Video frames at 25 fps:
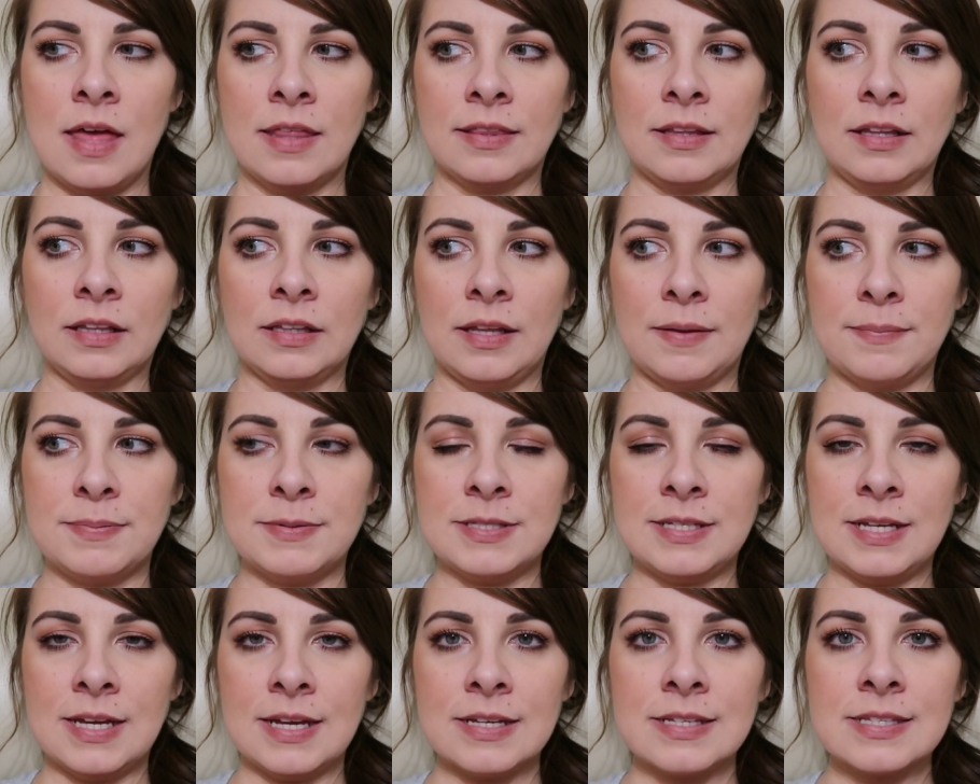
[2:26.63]
the
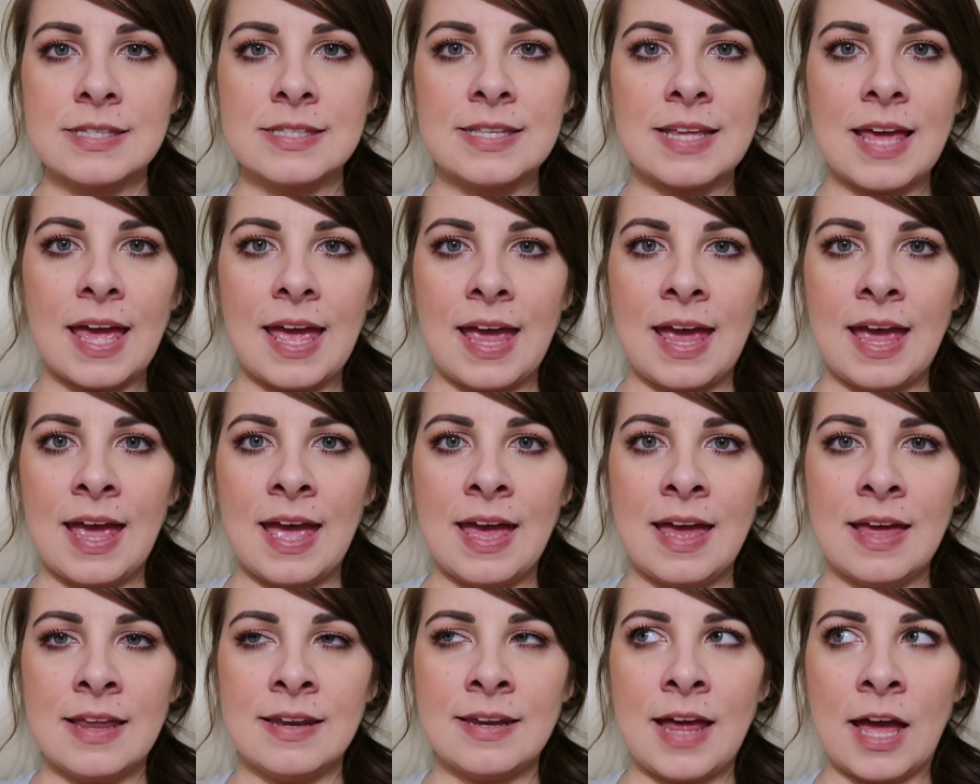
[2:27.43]
lipsticks
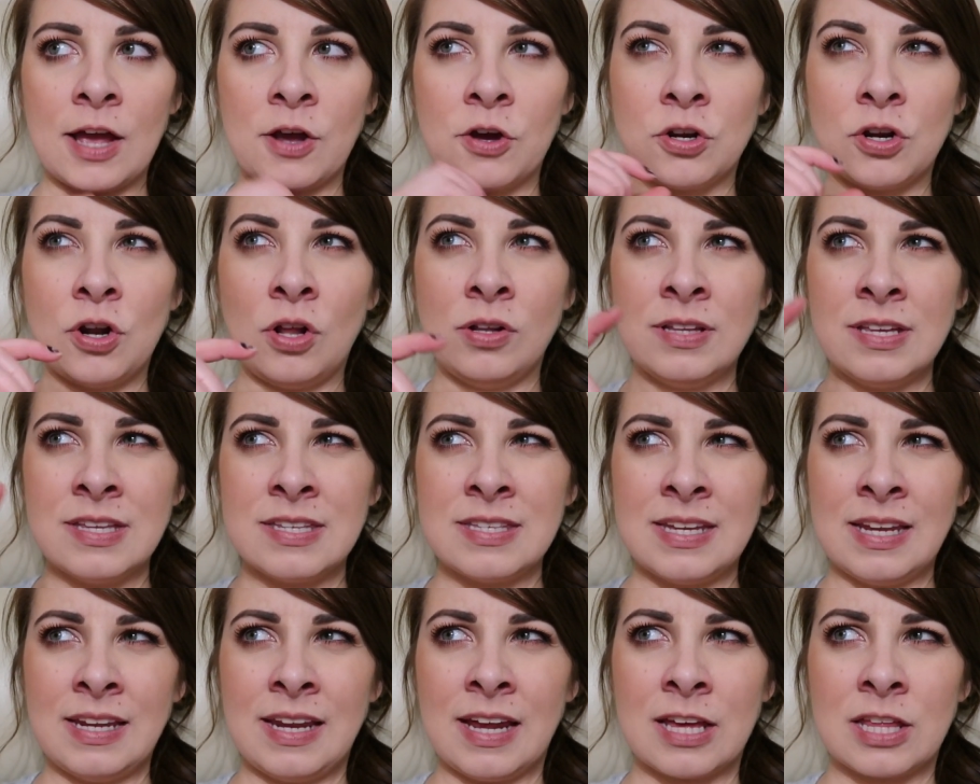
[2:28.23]
and I could only
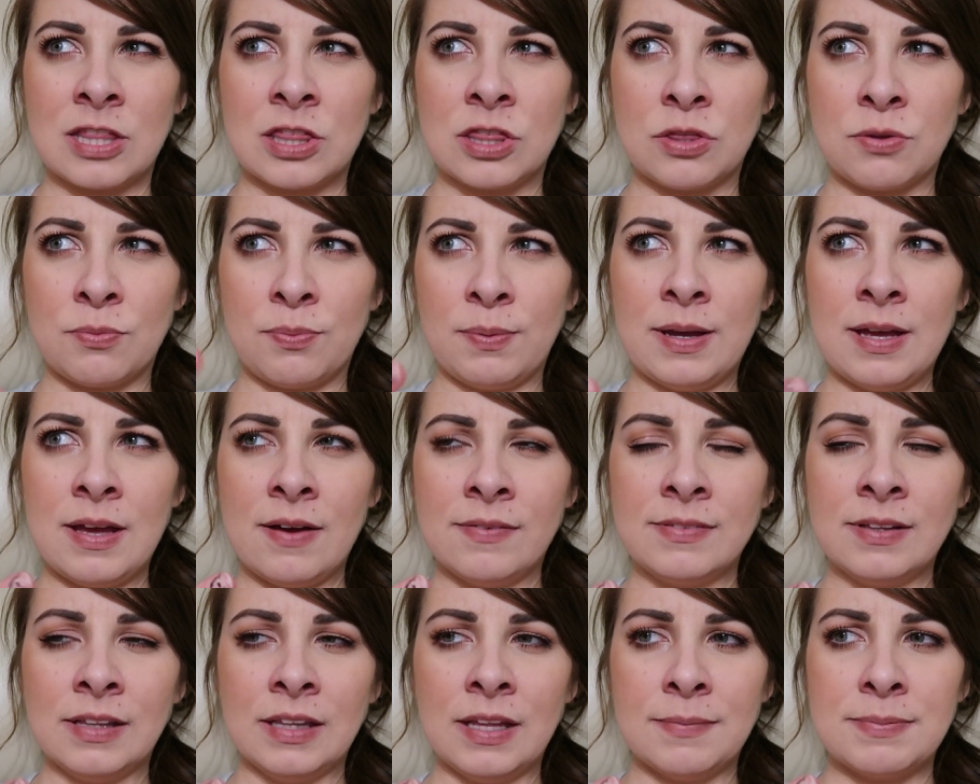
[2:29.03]
see like three
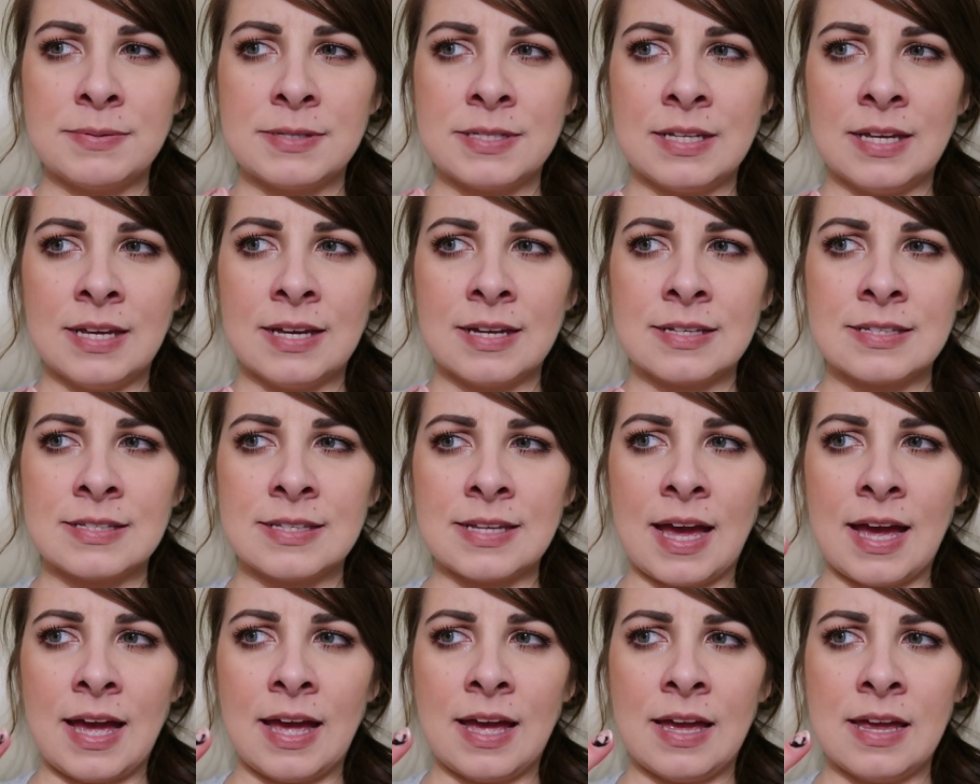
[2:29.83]
of the lipsticks
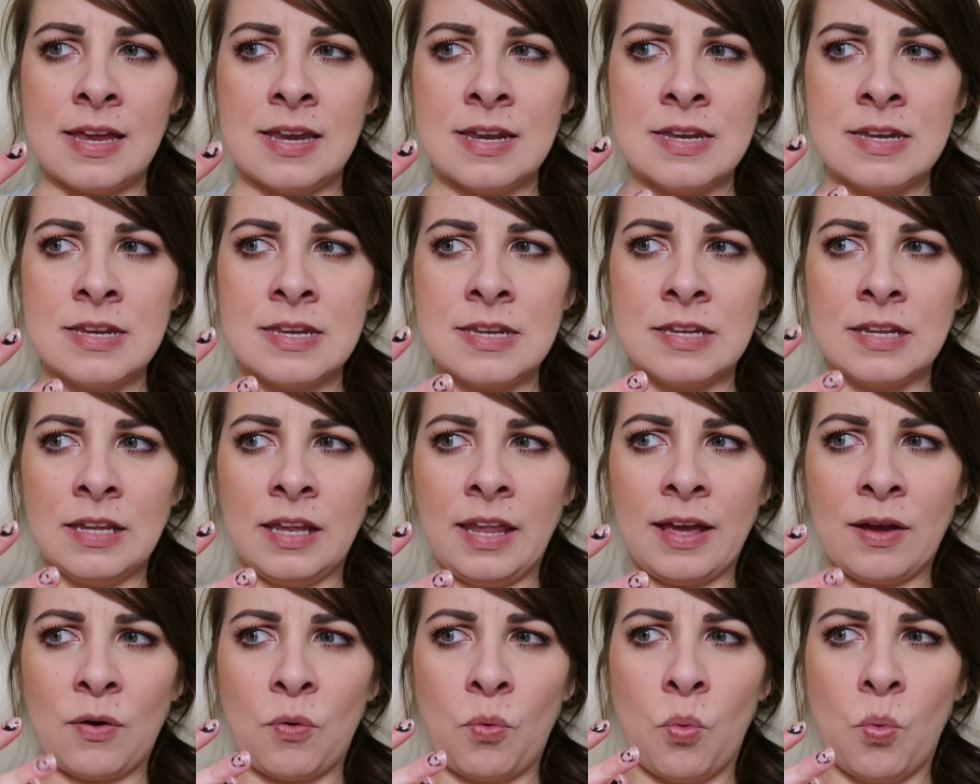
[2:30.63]
and
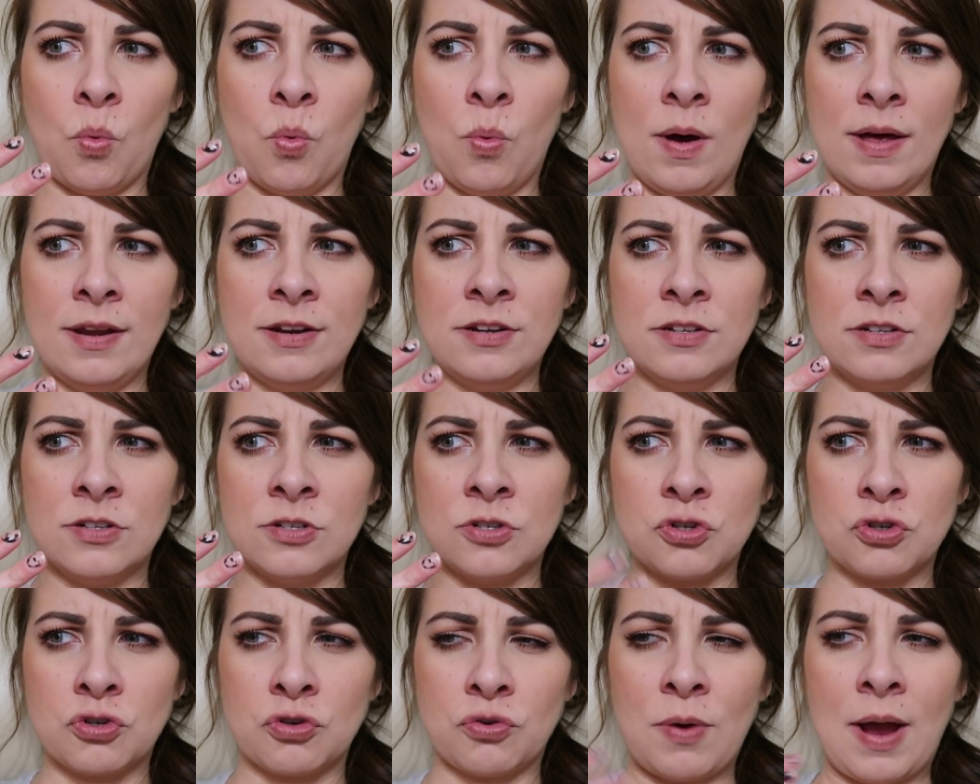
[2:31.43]
like
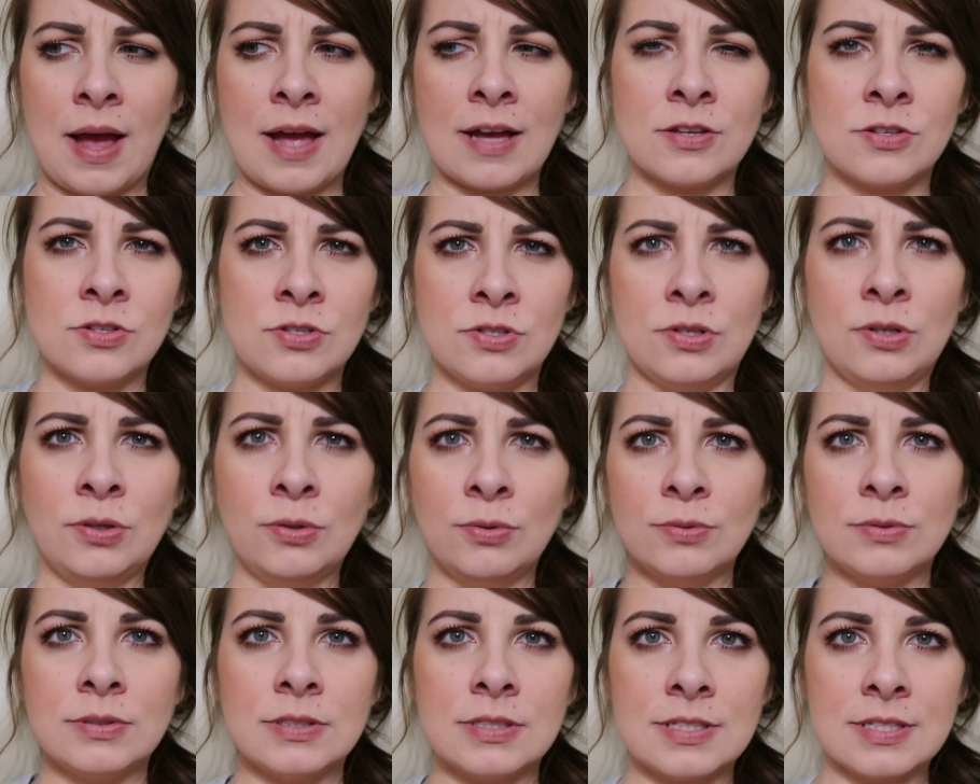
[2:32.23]
one
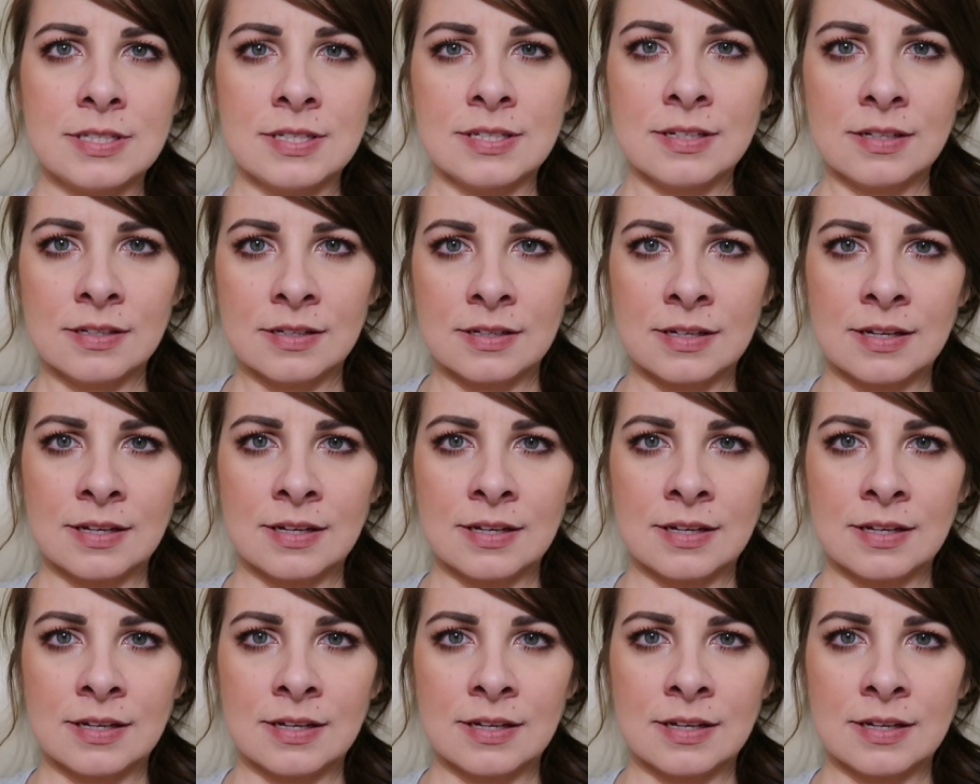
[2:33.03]
tracksuit